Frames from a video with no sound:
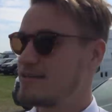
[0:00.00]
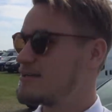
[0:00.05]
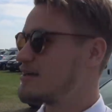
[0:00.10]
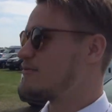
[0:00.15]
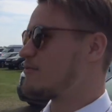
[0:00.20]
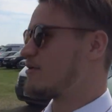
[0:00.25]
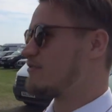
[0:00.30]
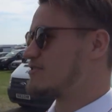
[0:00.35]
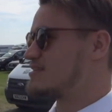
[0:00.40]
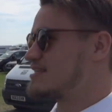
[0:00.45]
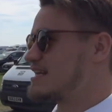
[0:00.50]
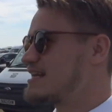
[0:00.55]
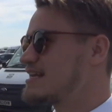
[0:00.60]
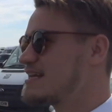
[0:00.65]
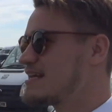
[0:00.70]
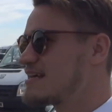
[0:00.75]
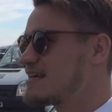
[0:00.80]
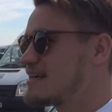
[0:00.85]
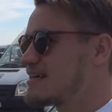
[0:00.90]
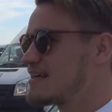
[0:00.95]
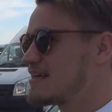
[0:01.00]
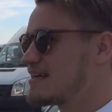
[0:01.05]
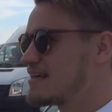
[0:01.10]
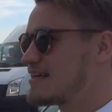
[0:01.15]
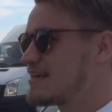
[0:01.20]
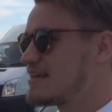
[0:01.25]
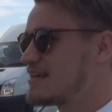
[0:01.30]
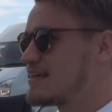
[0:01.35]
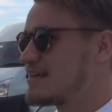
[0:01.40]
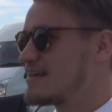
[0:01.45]
What have you seen?
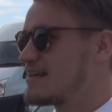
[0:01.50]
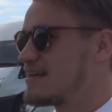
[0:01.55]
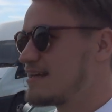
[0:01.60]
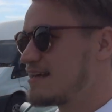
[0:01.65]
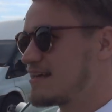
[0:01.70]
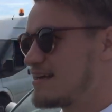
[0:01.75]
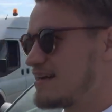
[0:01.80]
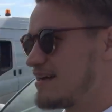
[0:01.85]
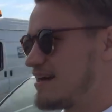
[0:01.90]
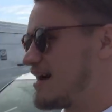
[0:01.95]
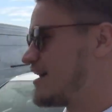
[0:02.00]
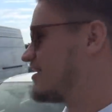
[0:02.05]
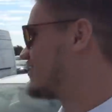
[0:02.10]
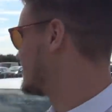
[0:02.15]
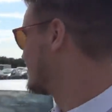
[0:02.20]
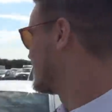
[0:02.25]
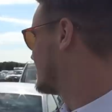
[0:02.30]
Nothing yet. Oh,